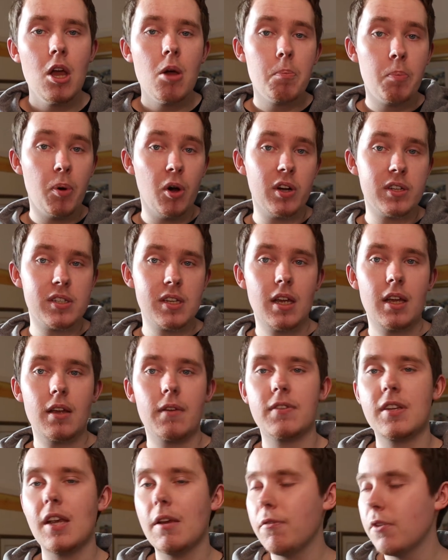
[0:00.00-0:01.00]
But
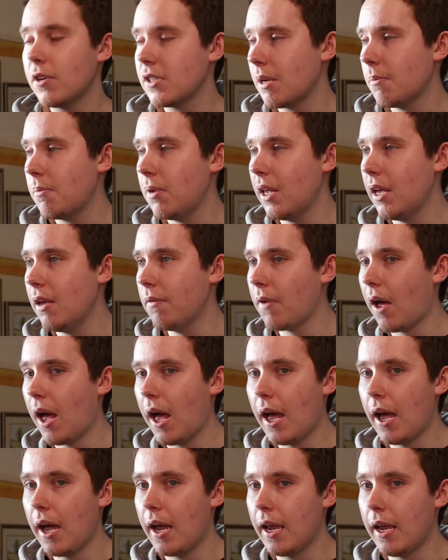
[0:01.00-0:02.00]
say for example, if
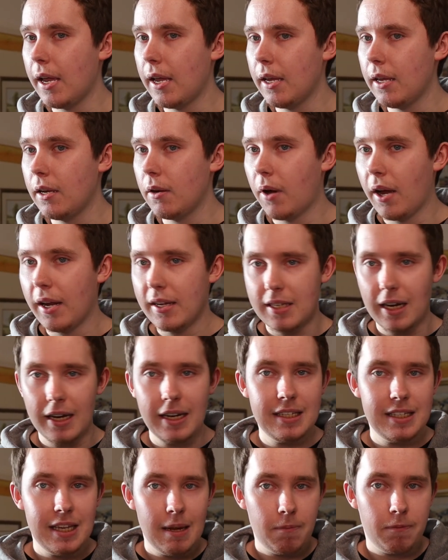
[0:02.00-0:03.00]
I slightly
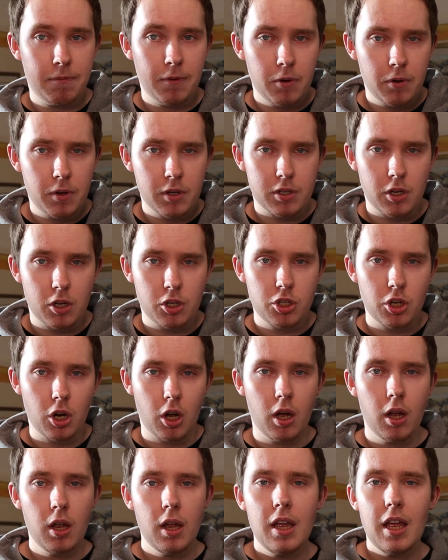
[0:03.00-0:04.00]
dip focus on a
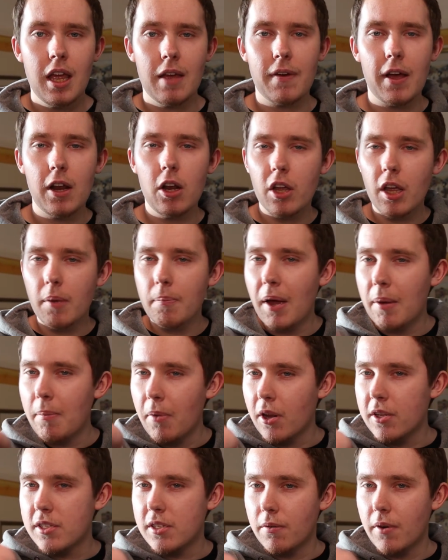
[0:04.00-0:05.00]
shot. If I look at my
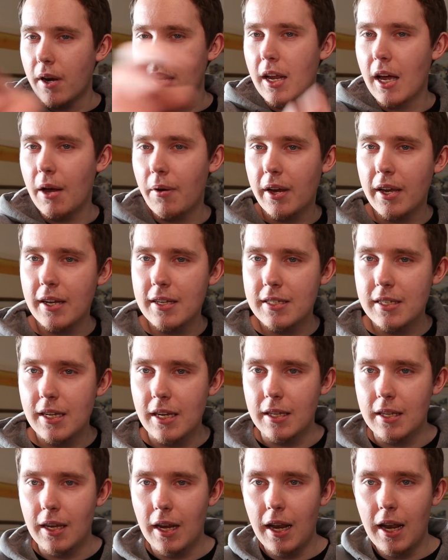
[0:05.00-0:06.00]
monitor right now, I can see
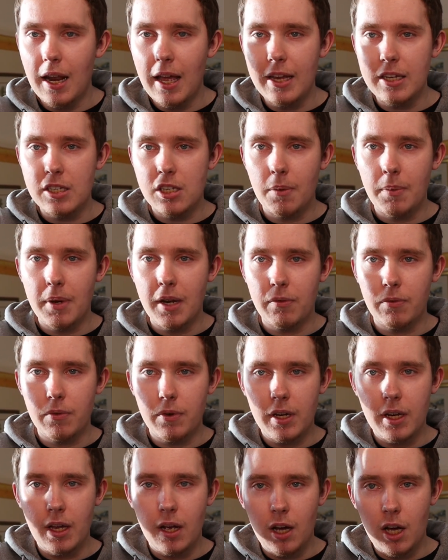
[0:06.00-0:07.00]
the light's coming in
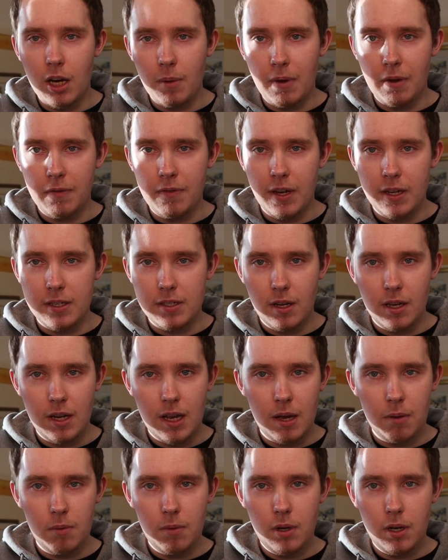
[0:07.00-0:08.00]
really hard in my face. Look at
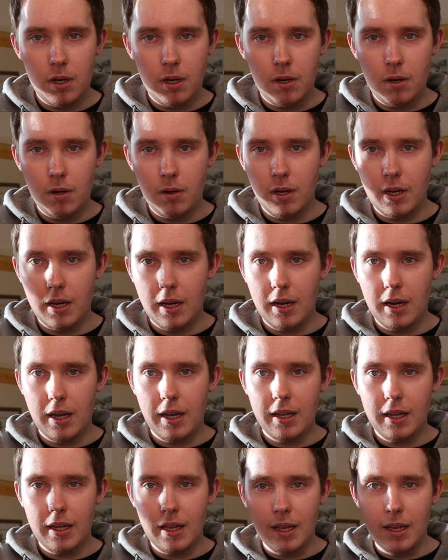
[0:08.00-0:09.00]
that, whoa, look at that
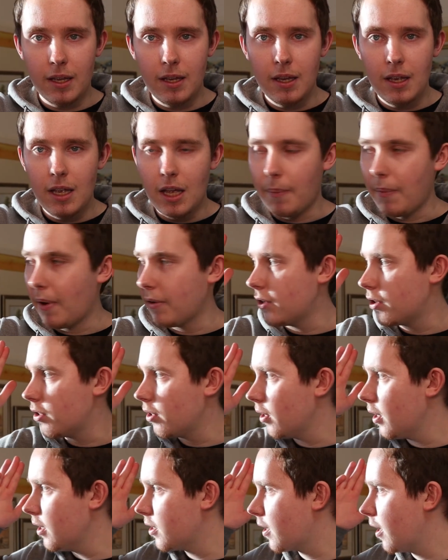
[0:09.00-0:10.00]
light there. I'm about to
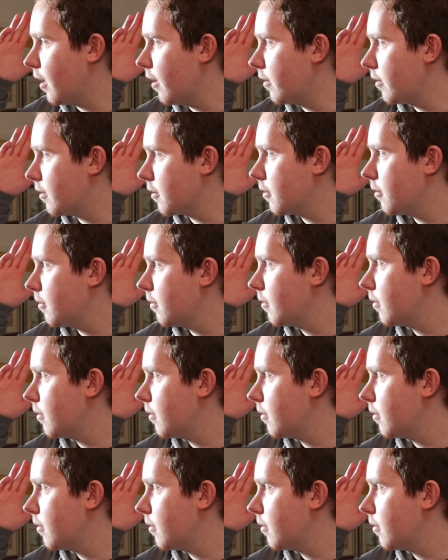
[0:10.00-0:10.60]
shut these curtains.